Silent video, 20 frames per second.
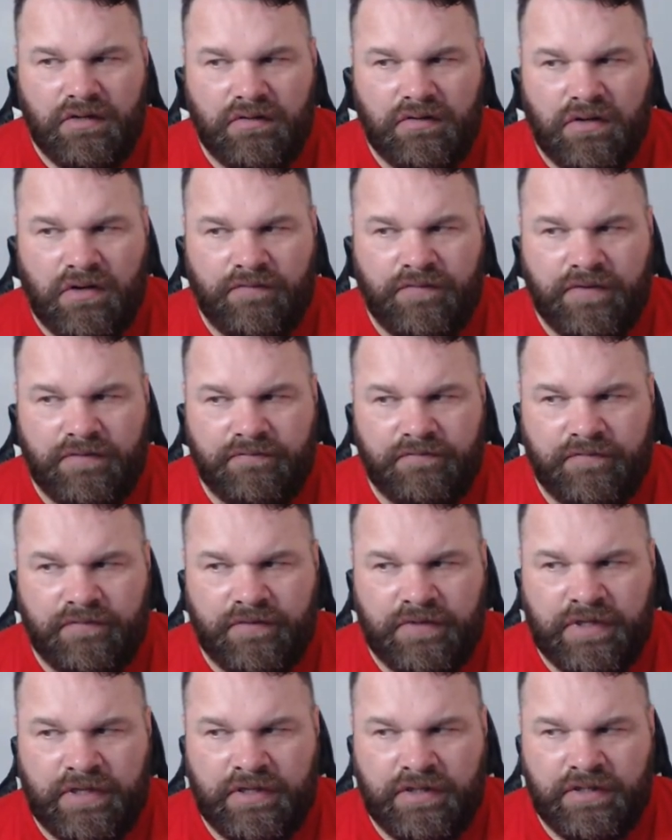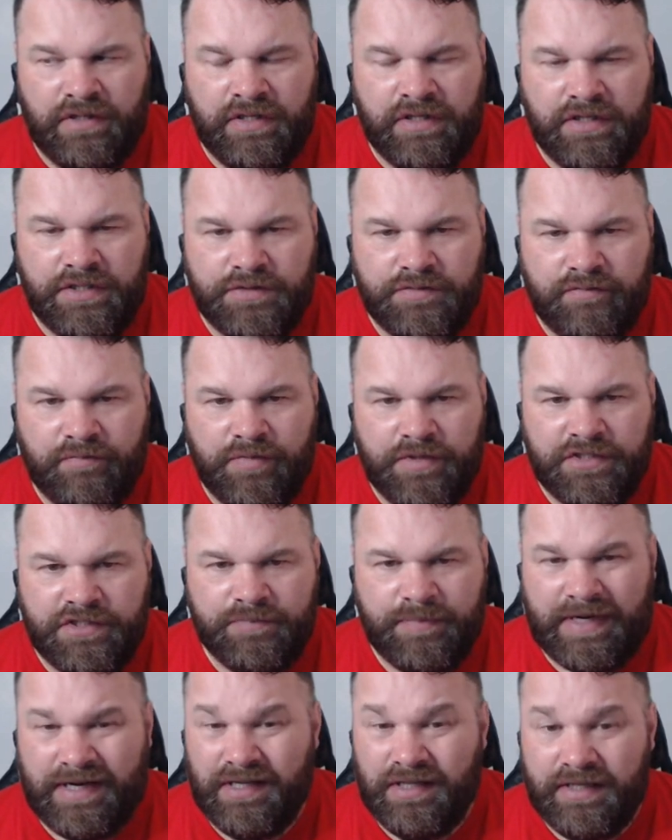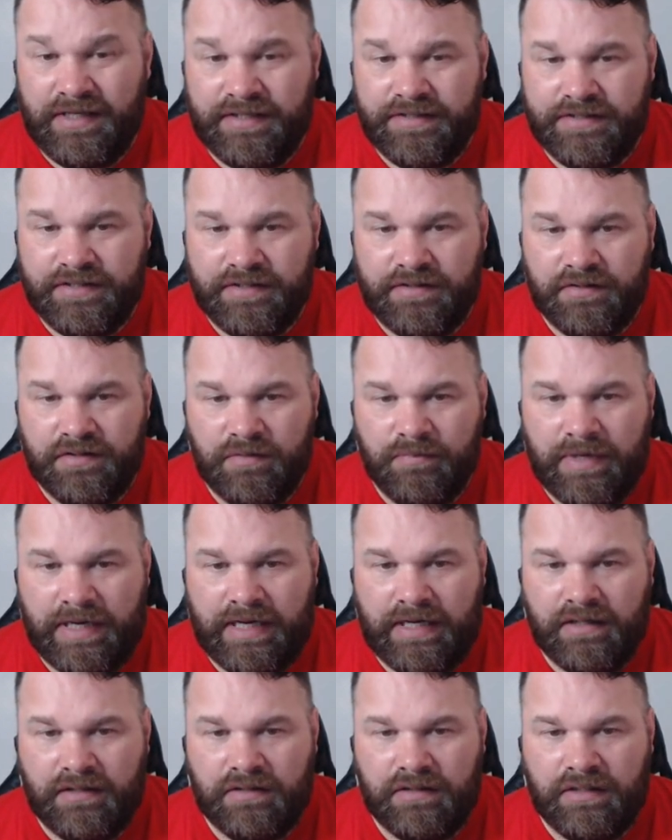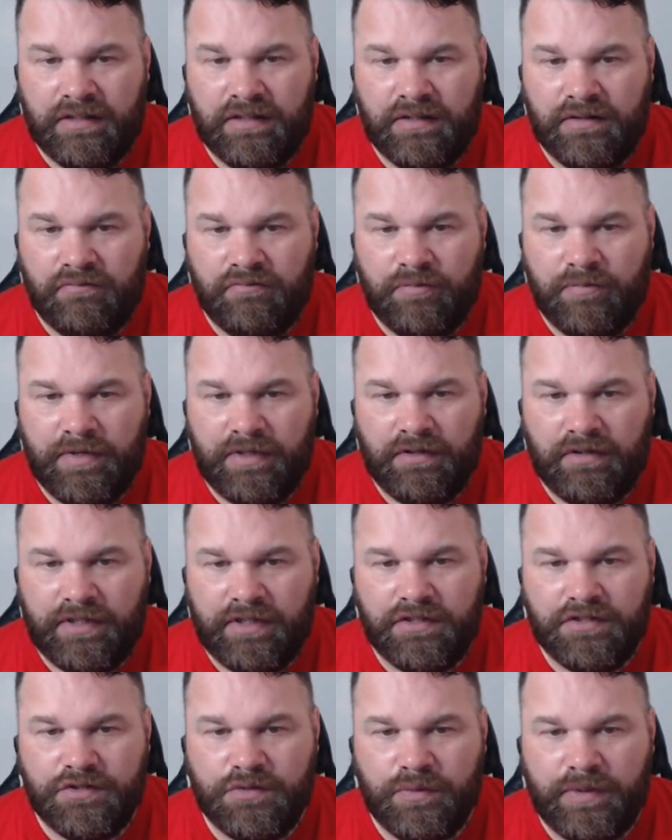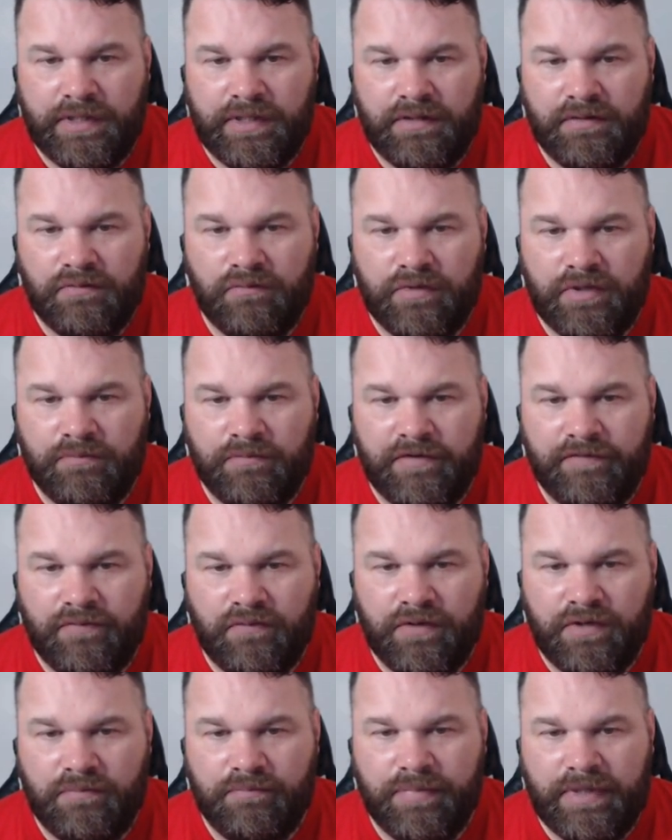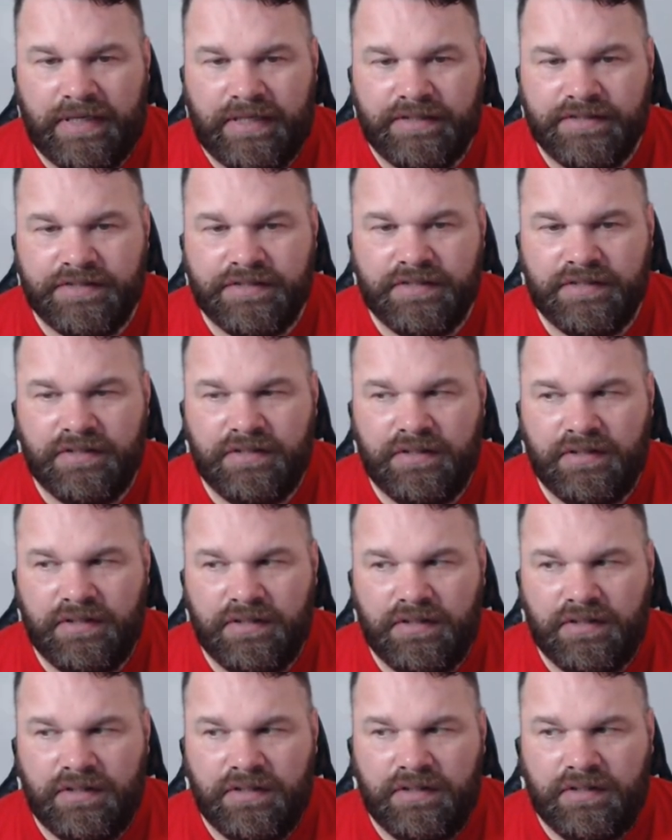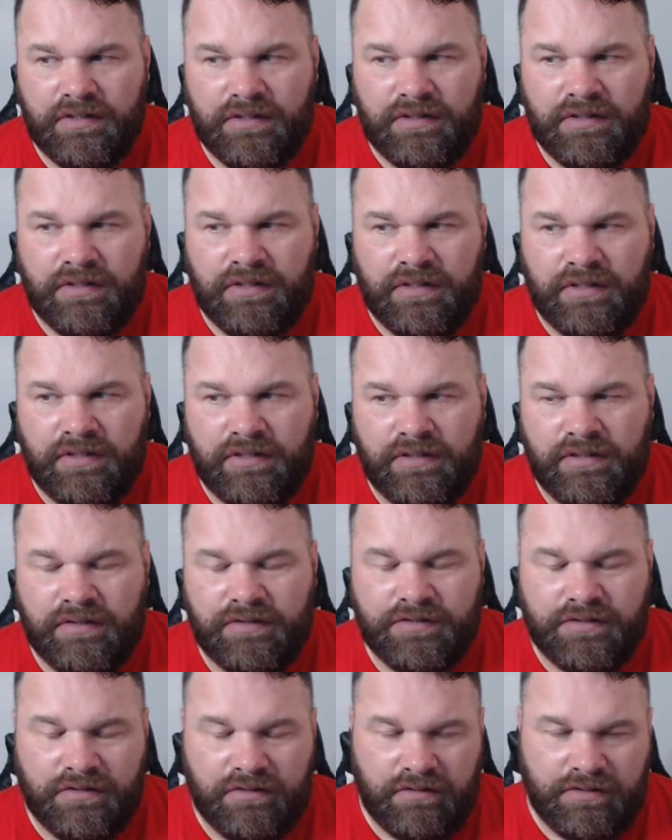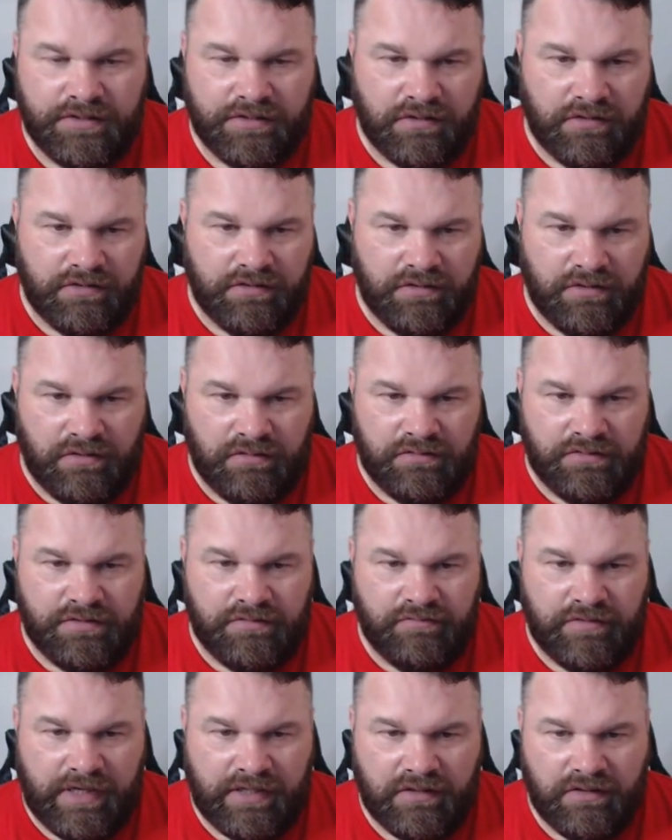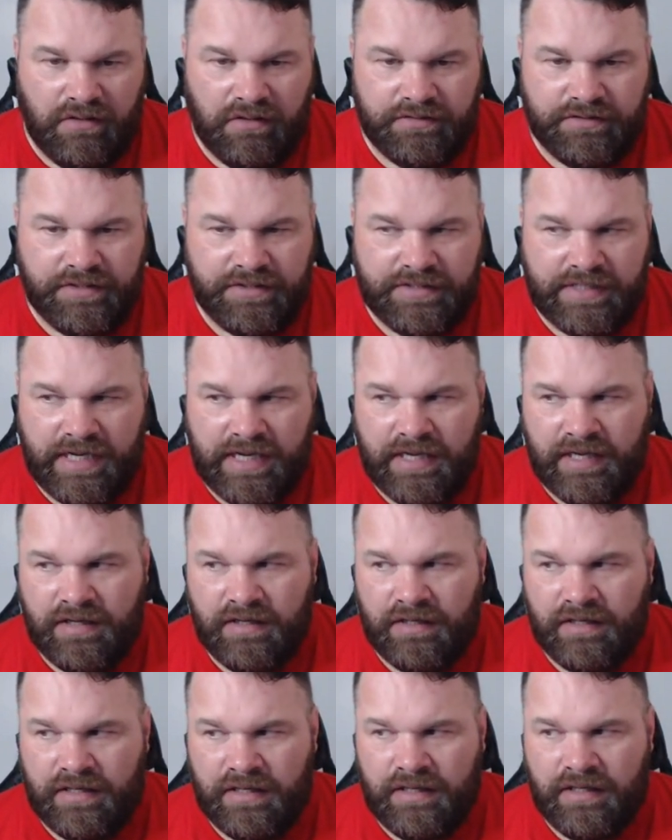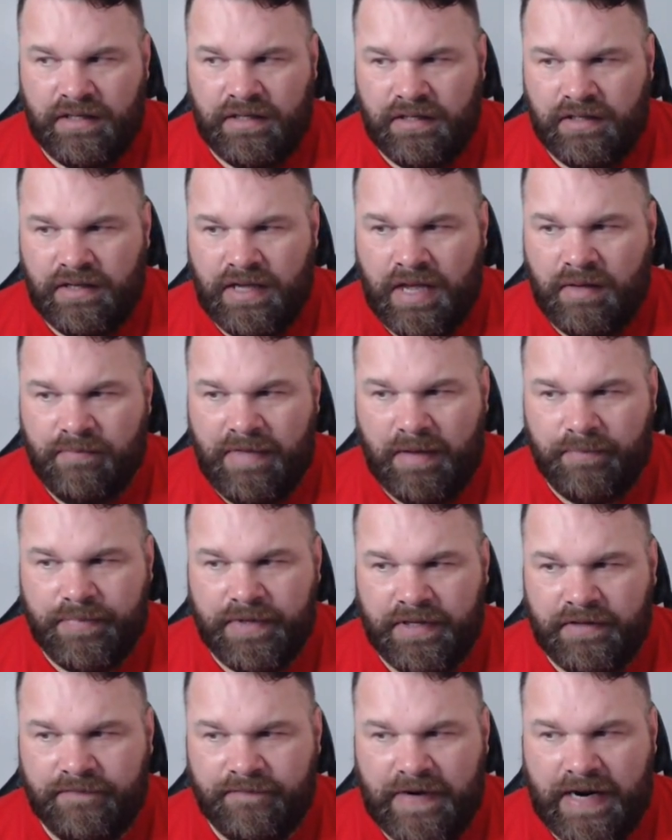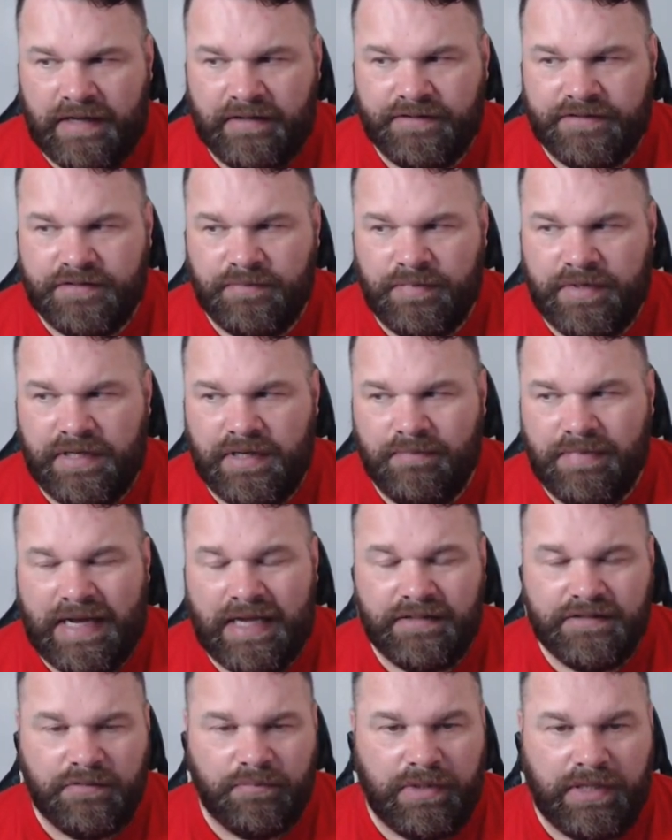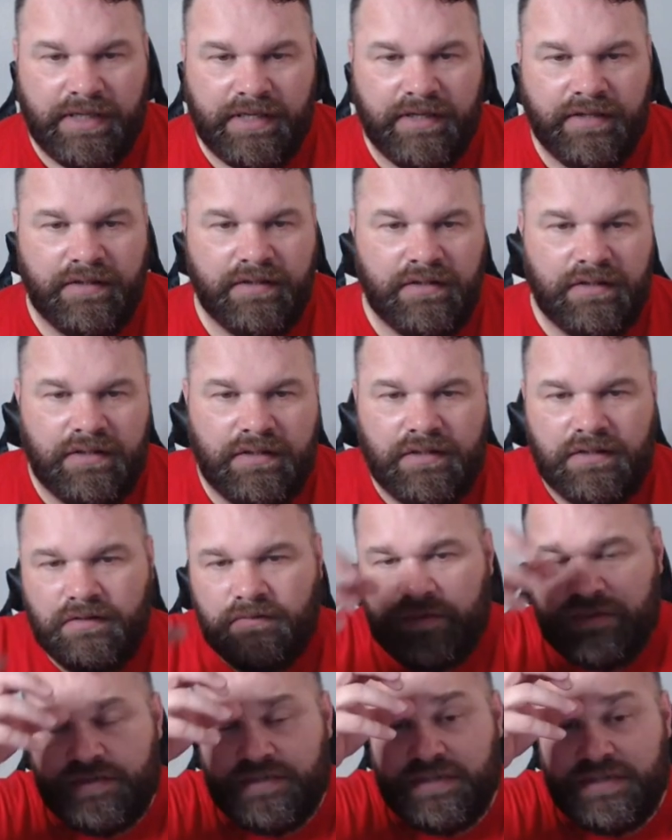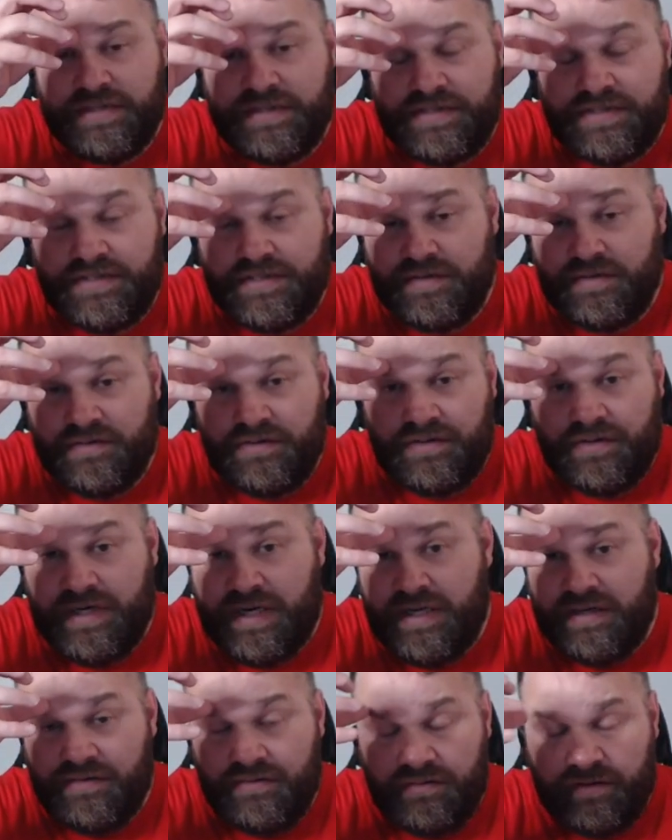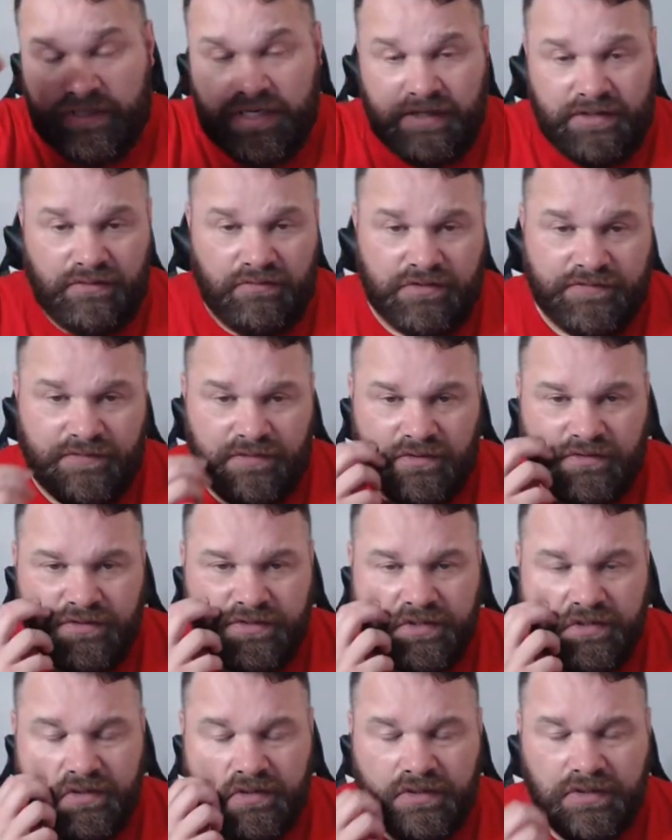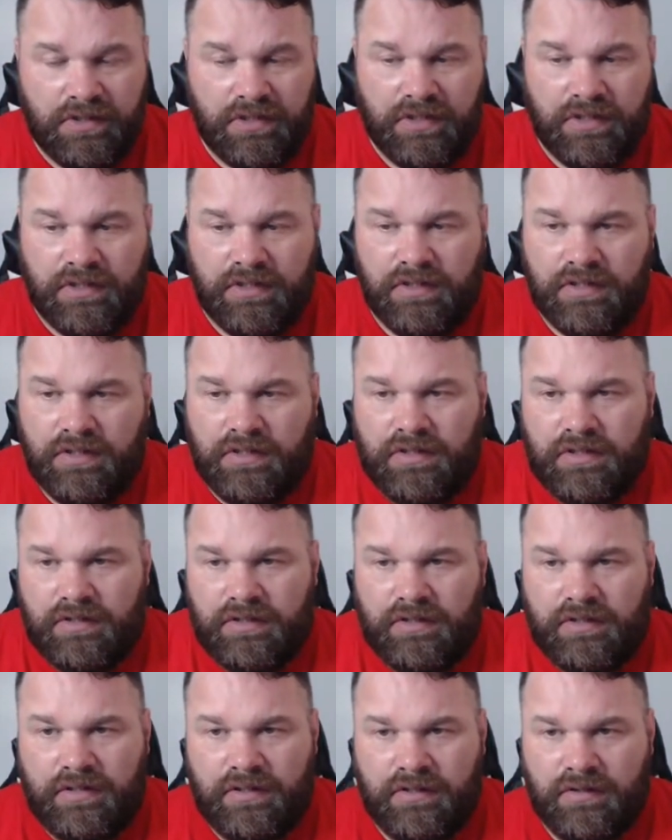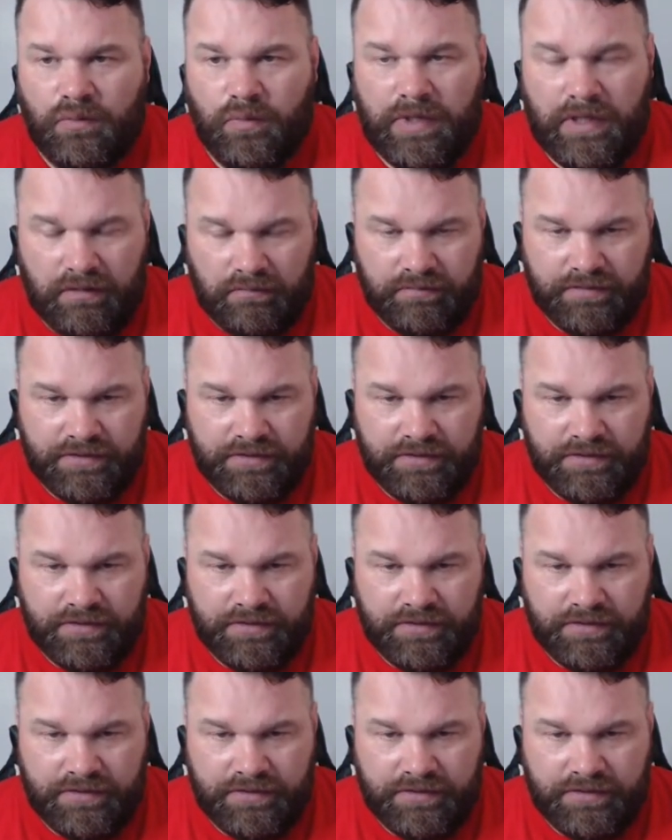over years have been speculated about being linked with him before it passed. So he's gone on to record to say, I'm happy finally to be a Barnsley player, which is great news for us. Welcome